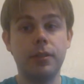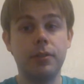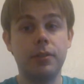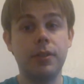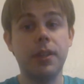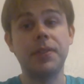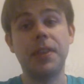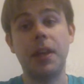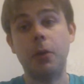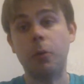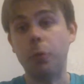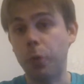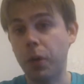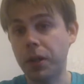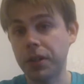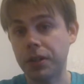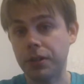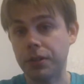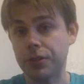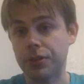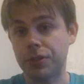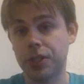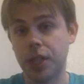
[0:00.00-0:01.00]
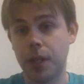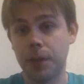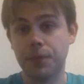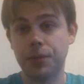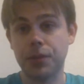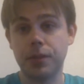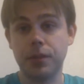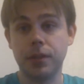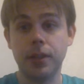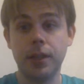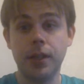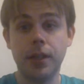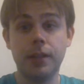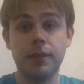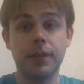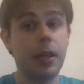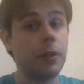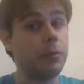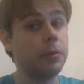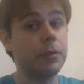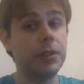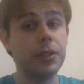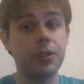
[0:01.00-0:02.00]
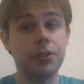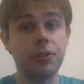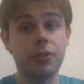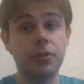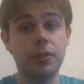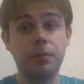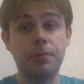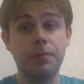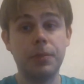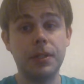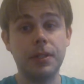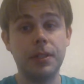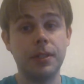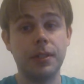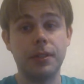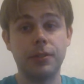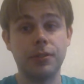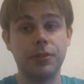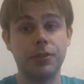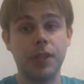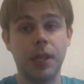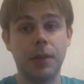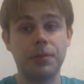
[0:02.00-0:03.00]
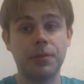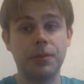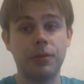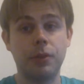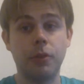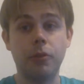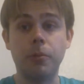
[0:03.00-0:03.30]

You had that one interception that really shouldn't have been an interception.